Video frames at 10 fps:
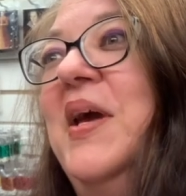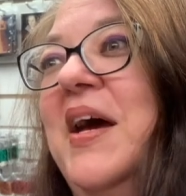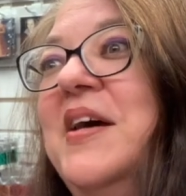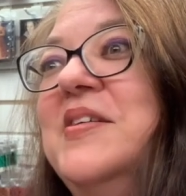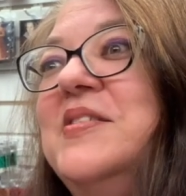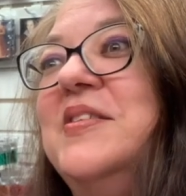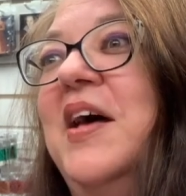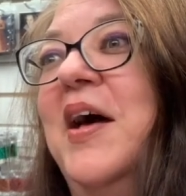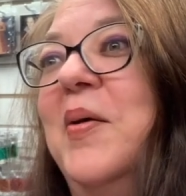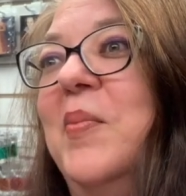Because
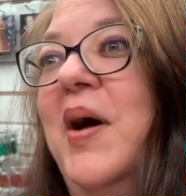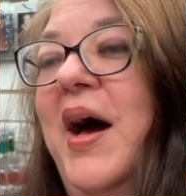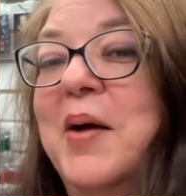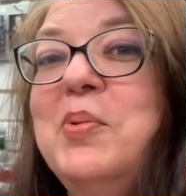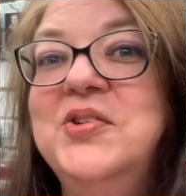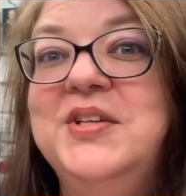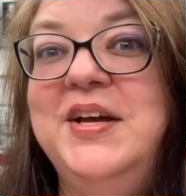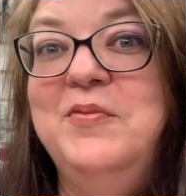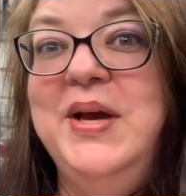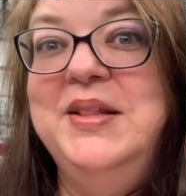I personally
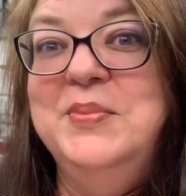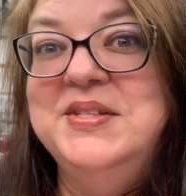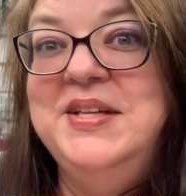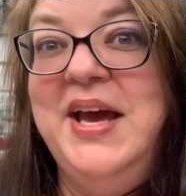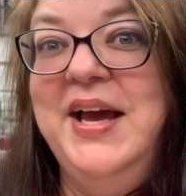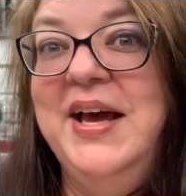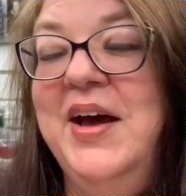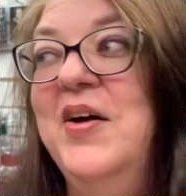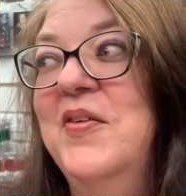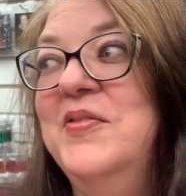have made the mistake
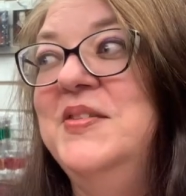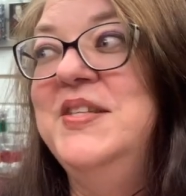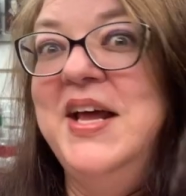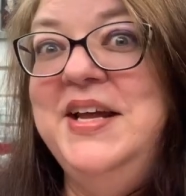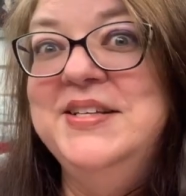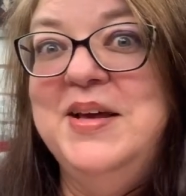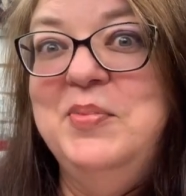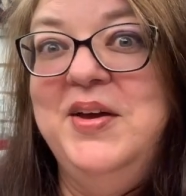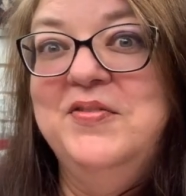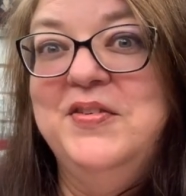of sending
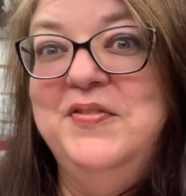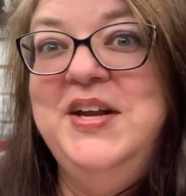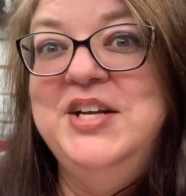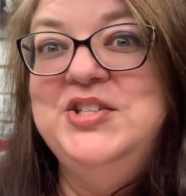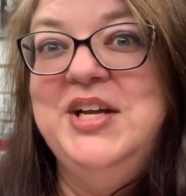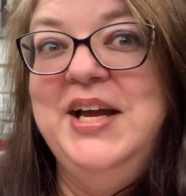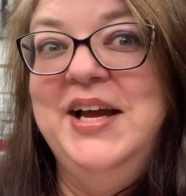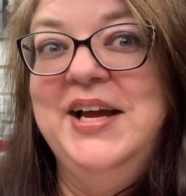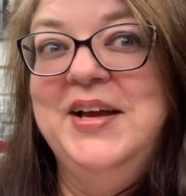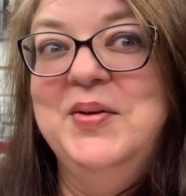something for
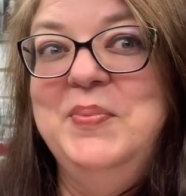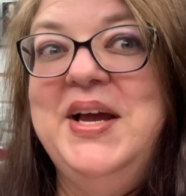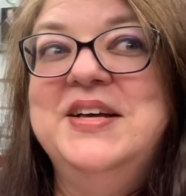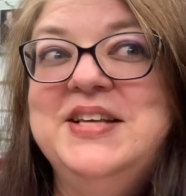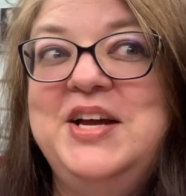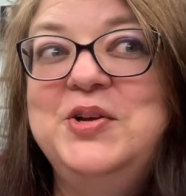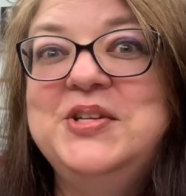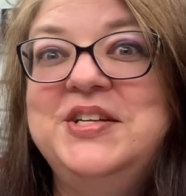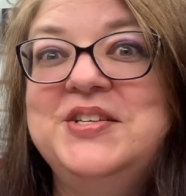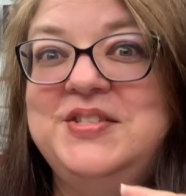finishing, because I
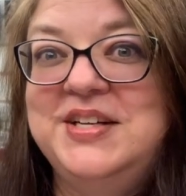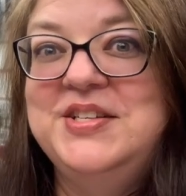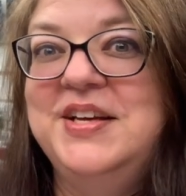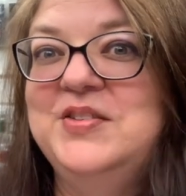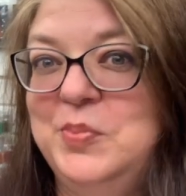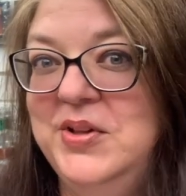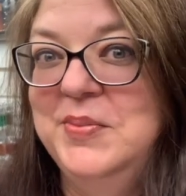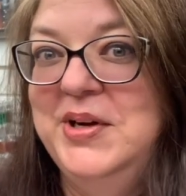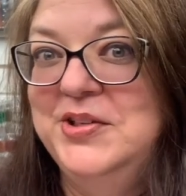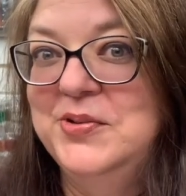usually just stitch things and put them
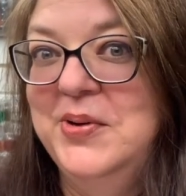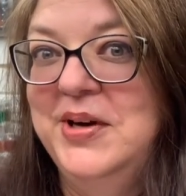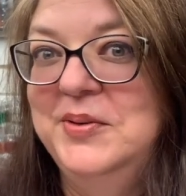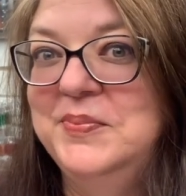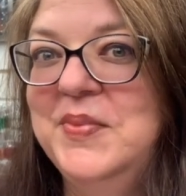in a drawer.